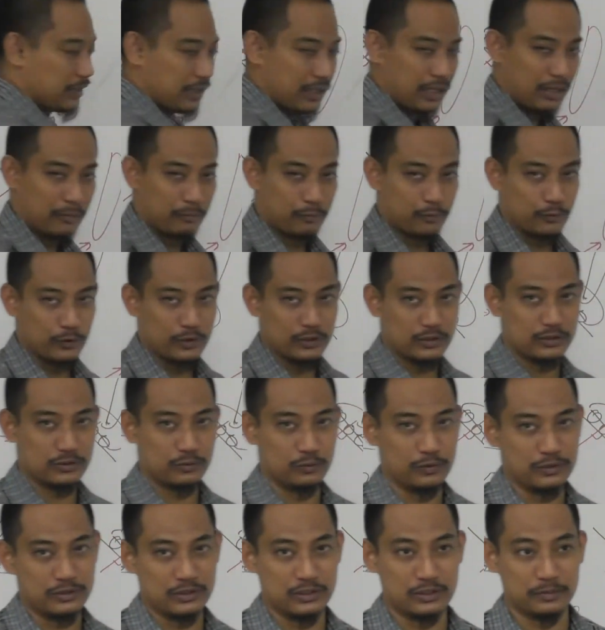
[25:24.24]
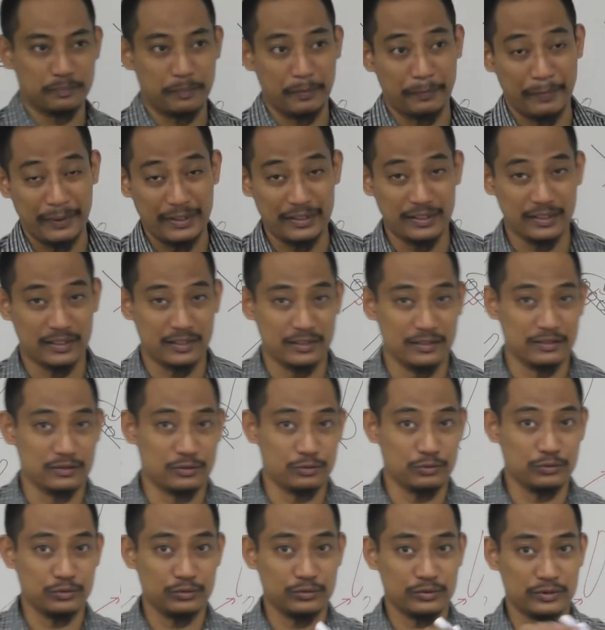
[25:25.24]
upwards, which is perpendicular
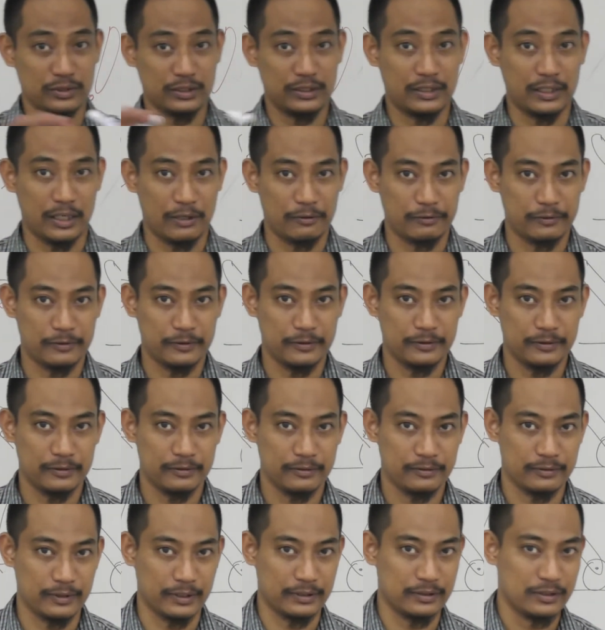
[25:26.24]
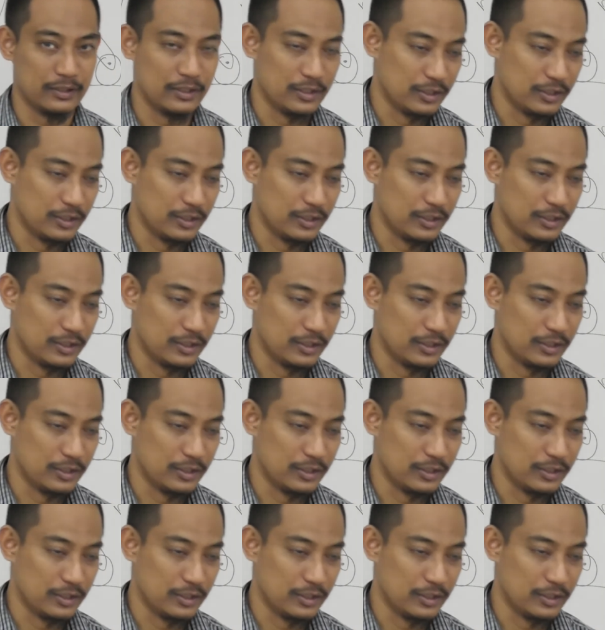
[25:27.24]
to the ground, right?